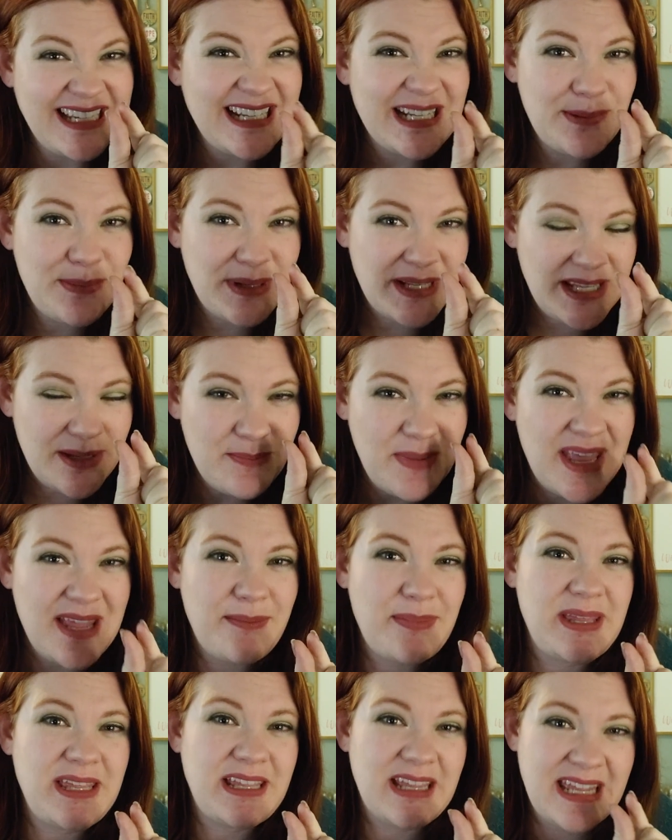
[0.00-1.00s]
itty bitty
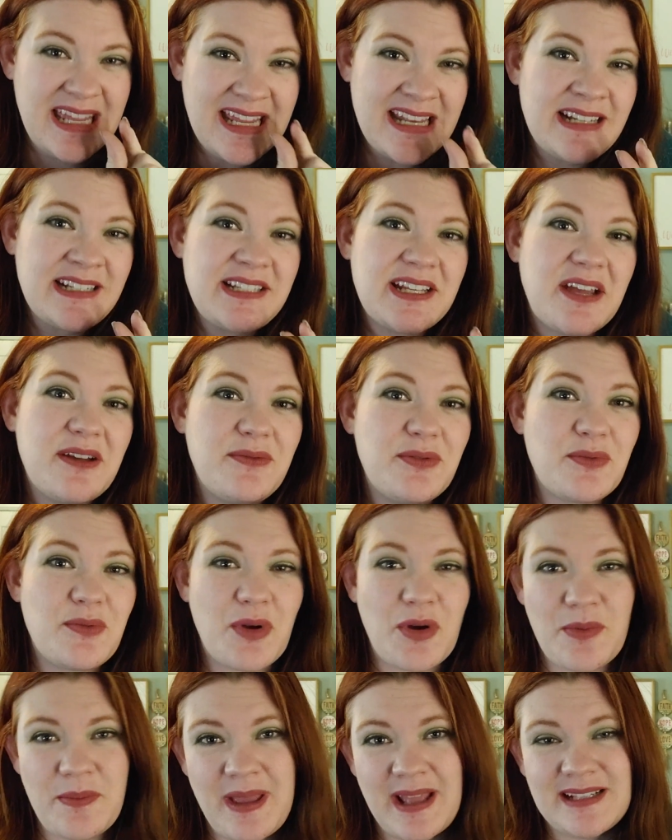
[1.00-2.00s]
baby hint of a
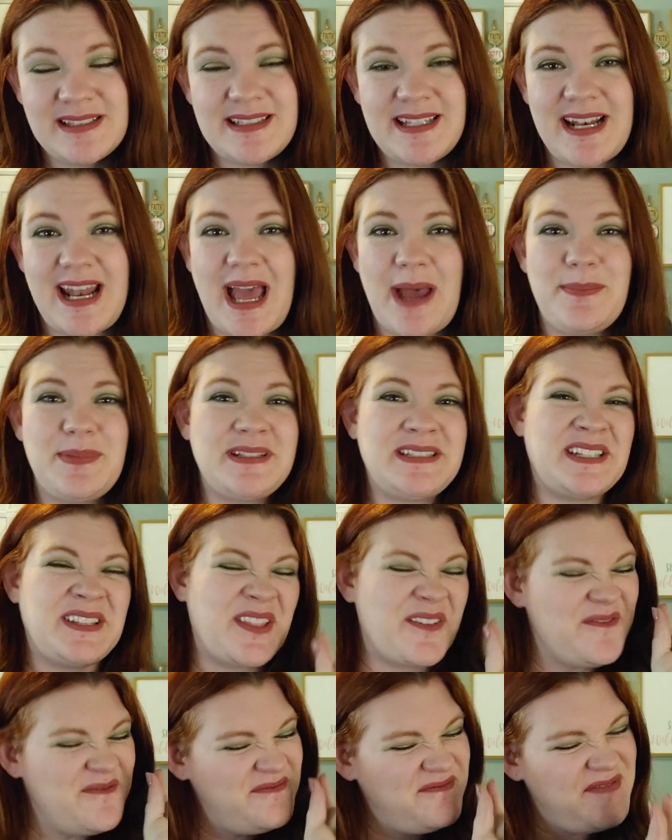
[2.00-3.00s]
romance that happens at the